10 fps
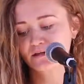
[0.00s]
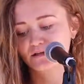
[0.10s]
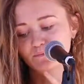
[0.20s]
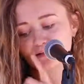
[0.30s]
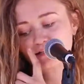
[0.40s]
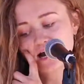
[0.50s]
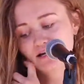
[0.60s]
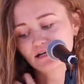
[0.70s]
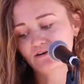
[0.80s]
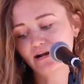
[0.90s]
to
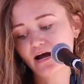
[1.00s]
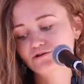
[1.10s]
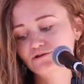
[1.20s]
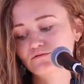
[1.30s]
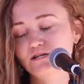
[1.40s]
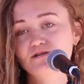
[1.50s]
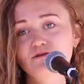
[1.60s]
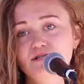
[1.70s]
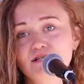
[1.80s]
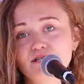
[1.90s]
protect our natural
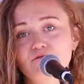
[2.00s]
resources